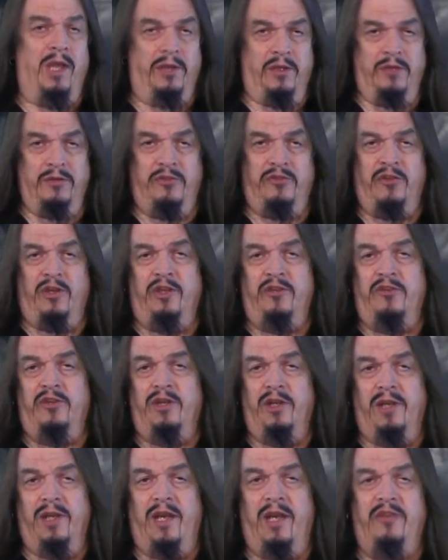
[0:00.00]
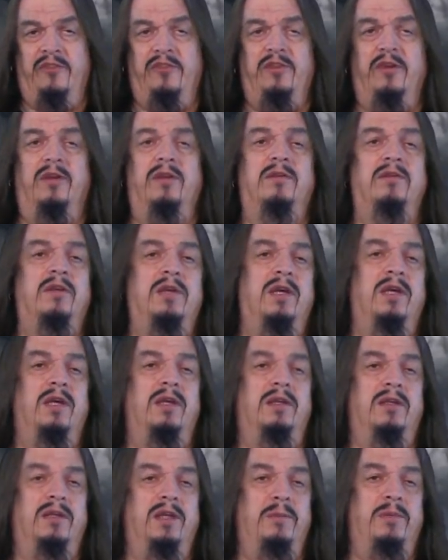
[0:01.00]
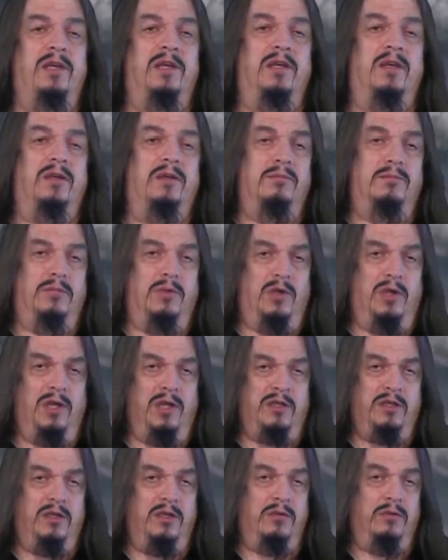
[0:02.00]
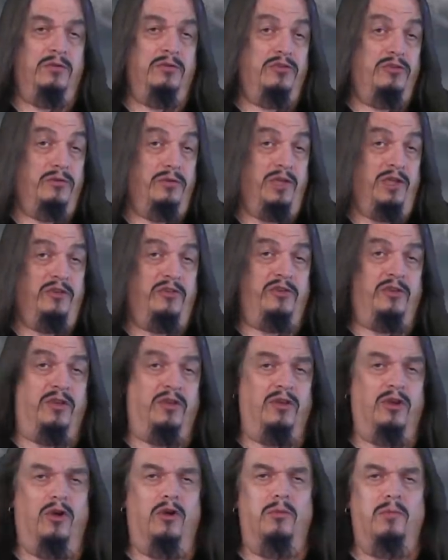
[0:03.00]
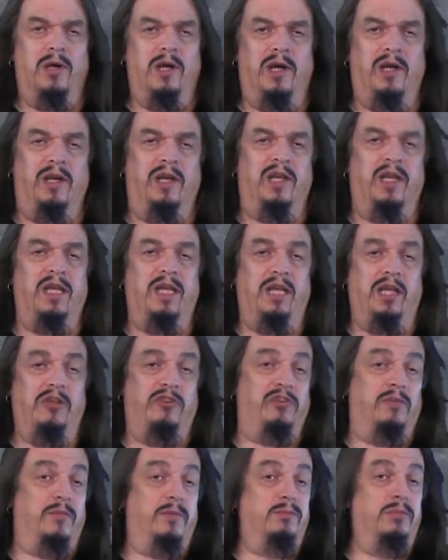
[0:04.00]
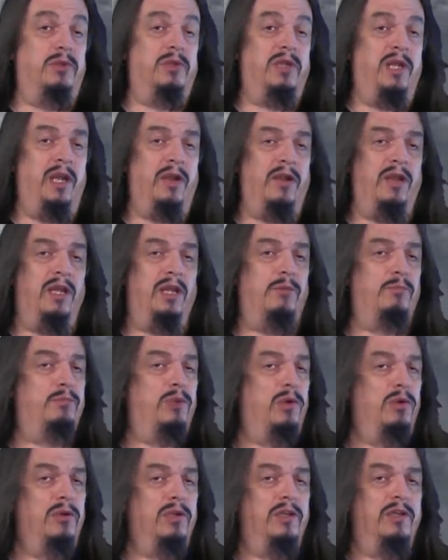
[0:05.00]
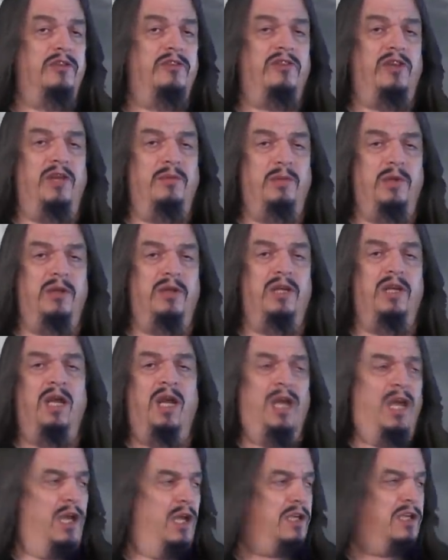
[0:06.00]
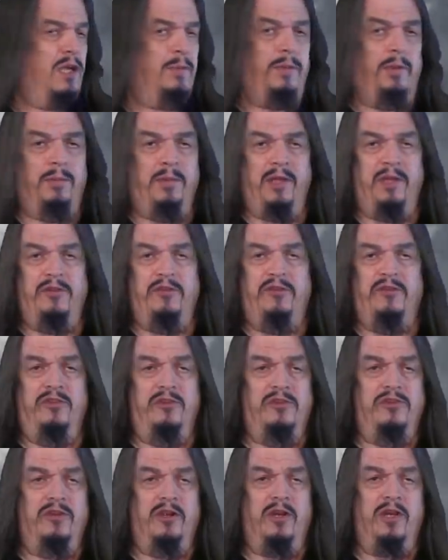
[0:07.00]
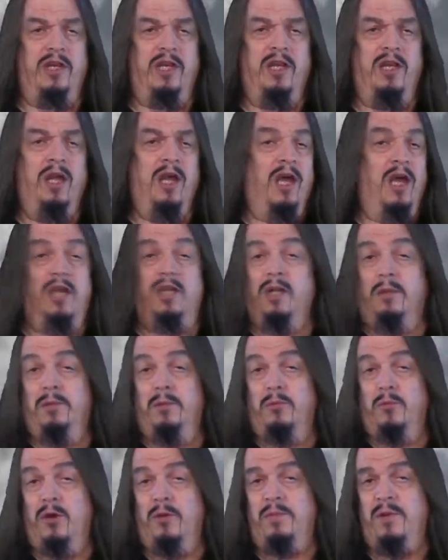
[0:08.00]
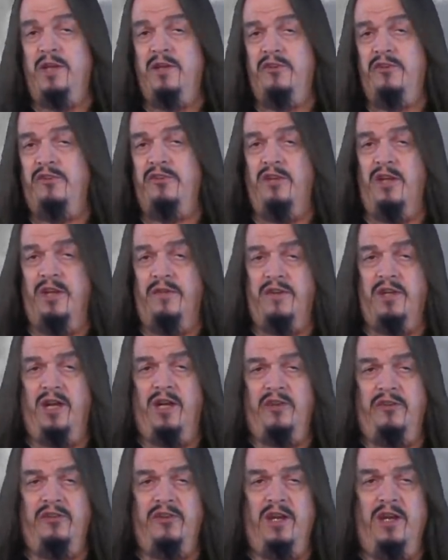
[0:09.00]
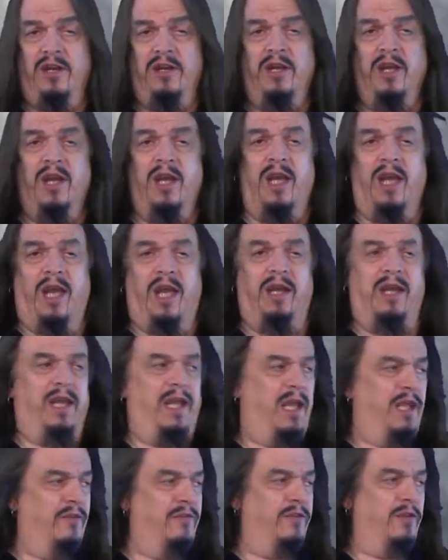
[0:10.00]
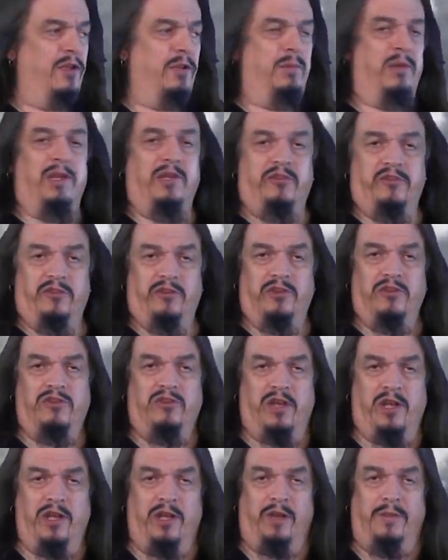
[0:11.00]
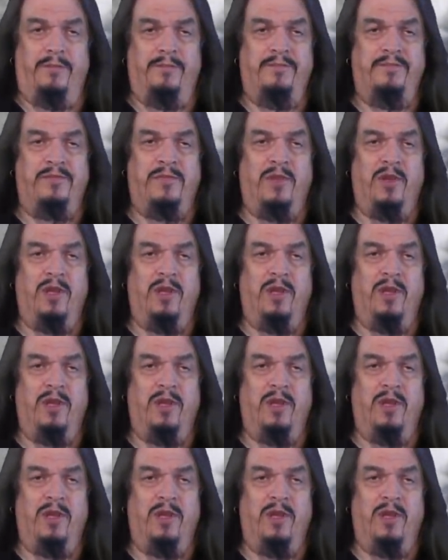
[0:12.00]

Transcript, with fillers: and other sites in Alaska, Libya, Morocco, Tunisia, Oman, Egypt, Bulgaria, Poland, Siberia, a couple places in Turkey, a couple more places in Afghanistan, and a handful of places in China.